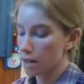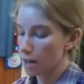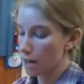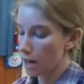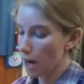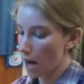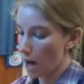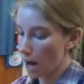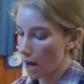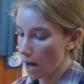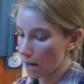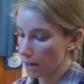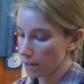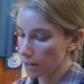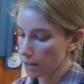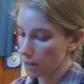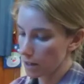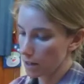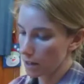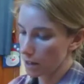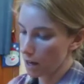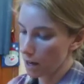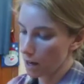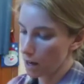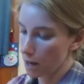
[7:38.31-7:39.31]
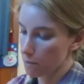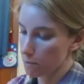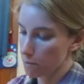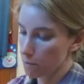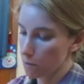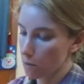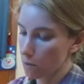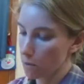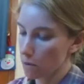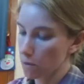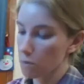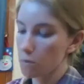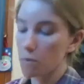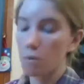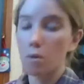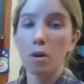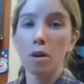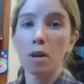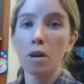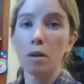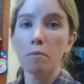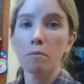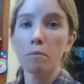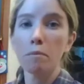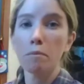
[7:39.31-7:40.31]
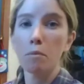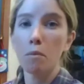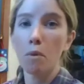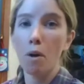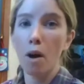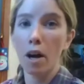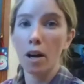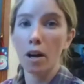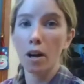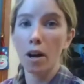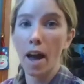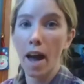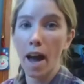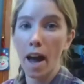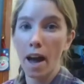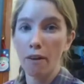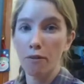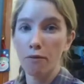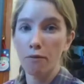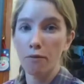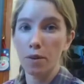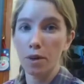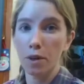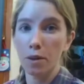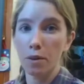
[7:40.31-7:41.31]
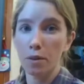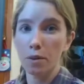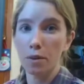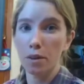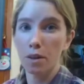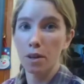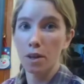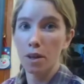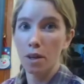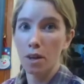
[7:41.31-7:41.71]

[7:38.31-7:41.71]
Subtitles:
hot or warm water, half filled,